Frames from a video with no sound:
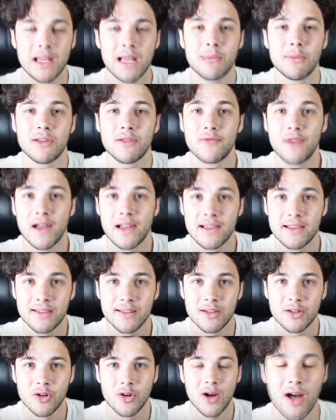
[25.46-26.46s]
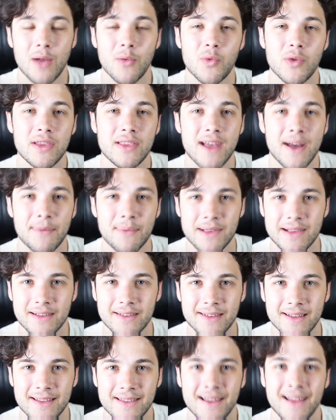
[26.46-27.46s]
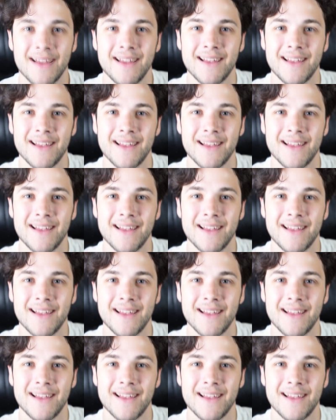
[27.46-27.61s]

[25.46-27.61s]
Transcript: name is Valentino and with that being said,